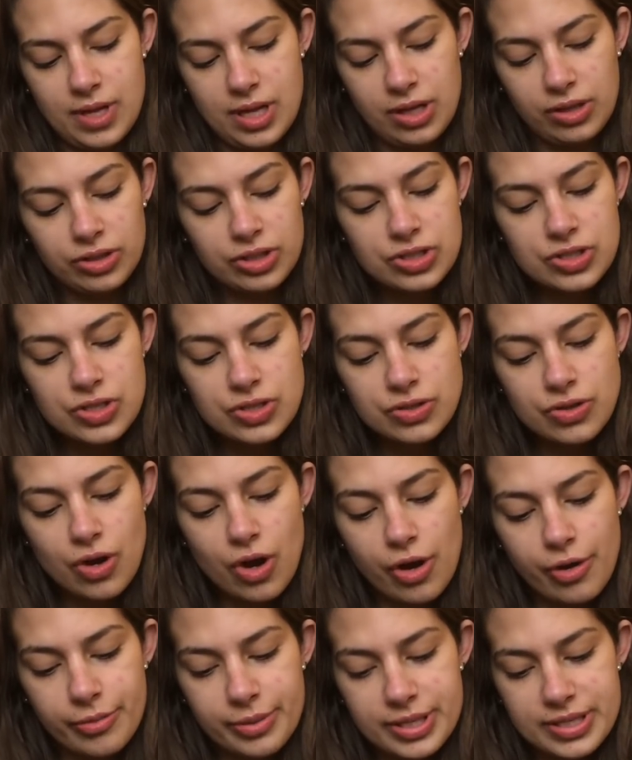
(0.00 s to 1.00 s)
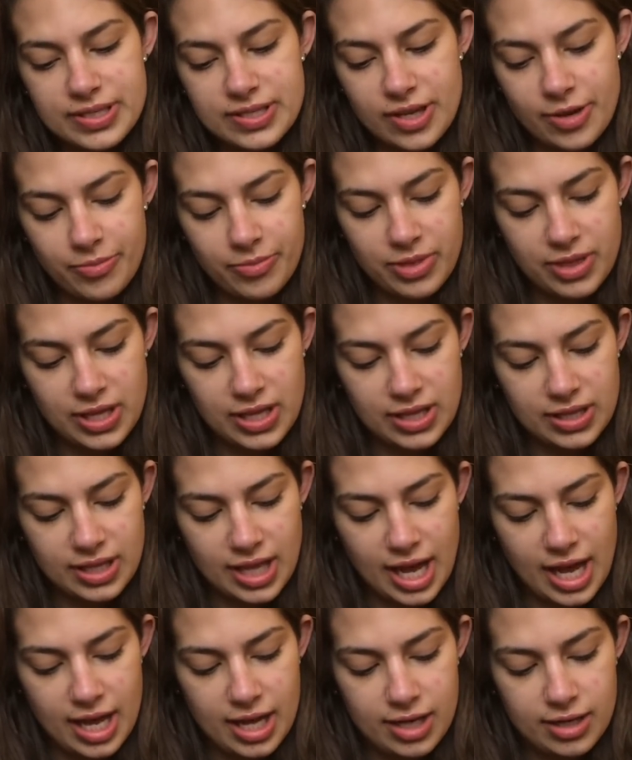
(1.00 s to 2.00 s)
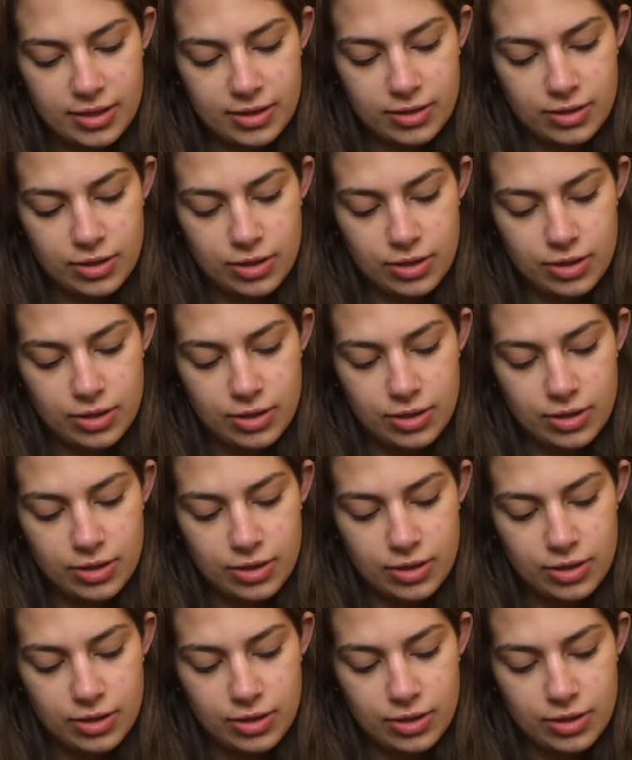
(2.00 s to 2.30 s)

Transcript: illnesses are always something that